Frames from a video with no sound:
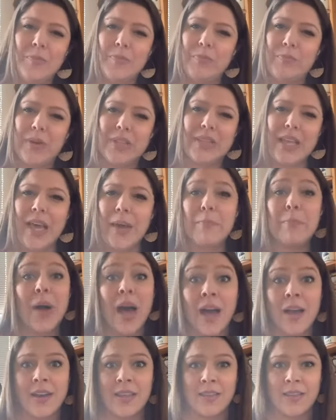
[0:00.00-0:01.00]
But that
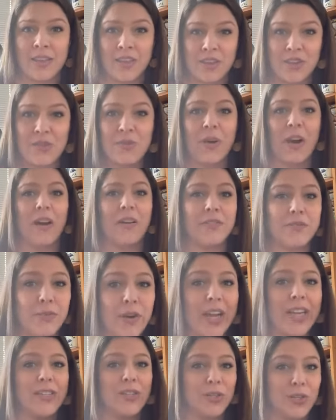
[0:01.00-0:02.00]
body that you are
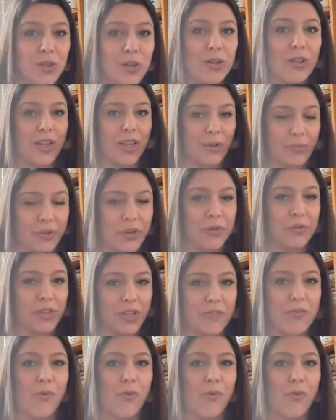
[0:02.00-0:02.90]
afraid to look like when you leave